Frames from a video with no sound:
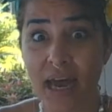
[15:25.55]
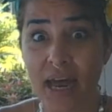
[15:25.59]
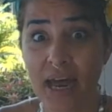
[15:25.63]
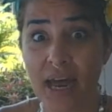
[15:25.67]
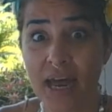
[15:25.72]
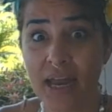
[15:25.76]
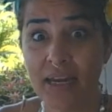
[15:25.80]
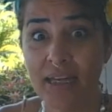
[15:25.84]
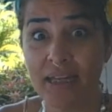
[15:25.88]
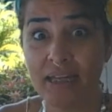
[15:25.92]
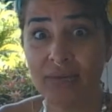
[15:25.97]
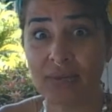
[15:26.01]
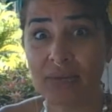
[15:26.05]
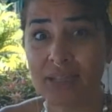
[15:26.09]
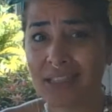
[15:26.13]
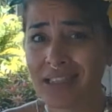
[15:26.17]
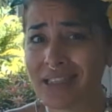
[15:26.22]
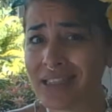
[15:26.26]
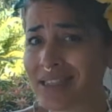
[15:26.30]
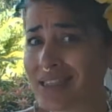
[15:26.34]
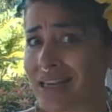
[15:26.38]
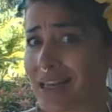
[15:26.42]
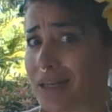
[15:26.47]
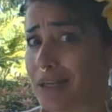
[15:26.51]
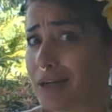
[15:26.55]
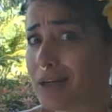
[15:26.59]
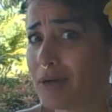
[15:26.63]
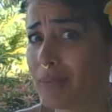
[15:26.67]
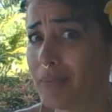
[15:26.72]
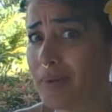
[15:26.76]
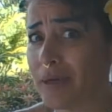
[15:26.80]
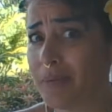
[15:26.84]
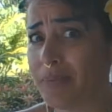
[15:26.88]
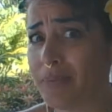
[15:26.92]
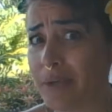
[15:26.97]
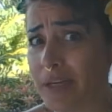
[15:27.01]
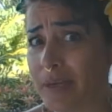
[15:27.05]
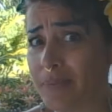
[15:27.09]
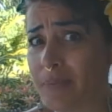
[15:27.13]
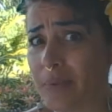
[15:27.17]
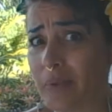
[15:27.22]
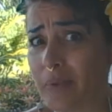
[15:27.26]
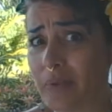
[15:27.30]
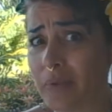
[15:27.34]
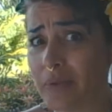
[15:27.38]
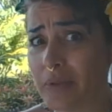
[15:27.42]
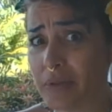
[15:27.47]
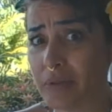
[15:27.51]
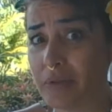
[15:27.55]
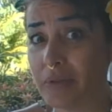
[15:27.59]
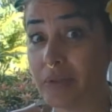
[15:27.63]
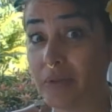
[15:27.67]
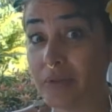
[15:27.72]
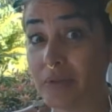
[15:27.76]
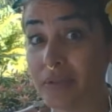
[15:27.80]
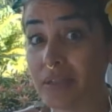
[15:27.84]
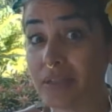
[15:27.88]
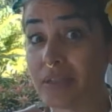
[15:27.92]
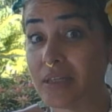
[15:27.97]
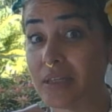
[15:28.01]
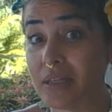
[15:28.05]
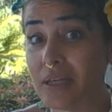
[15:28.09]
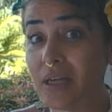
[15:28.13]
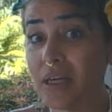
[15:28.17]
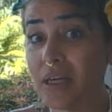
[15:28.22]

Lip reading: And it wasn't just a little bit of people, you know, it was